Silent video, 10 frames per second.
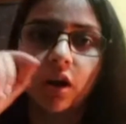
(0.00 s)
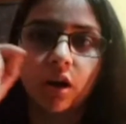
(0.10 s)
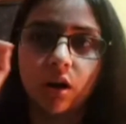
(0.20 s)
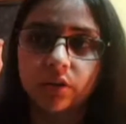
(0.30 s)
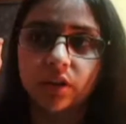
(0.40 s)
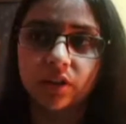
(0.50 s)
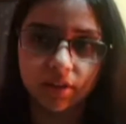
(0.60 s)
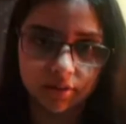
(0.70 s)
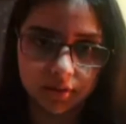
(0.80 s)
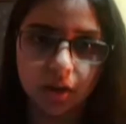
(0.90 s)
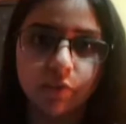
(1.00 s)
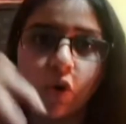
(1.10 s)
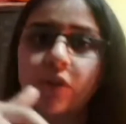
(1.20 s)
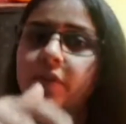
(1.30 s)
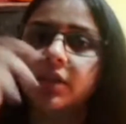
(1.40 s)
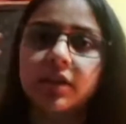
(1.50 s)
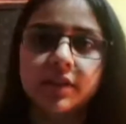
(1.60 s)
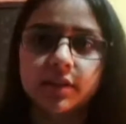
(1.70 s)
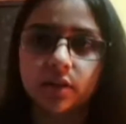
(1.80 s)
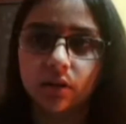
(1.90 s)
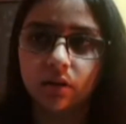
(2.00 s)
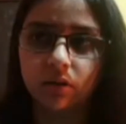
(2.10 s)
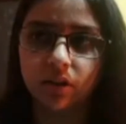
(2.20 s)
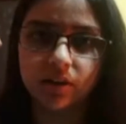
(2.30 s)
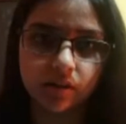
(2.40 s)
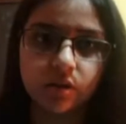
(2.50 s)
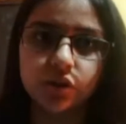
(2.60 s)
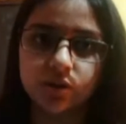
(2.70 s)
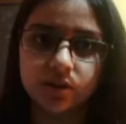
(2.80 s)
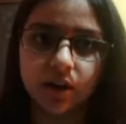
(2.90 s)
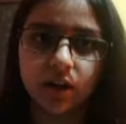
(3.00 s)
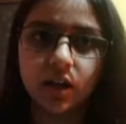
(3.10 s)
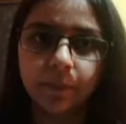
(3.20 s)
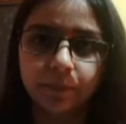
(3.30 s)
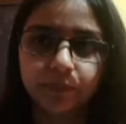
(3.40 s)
the risk involving these research study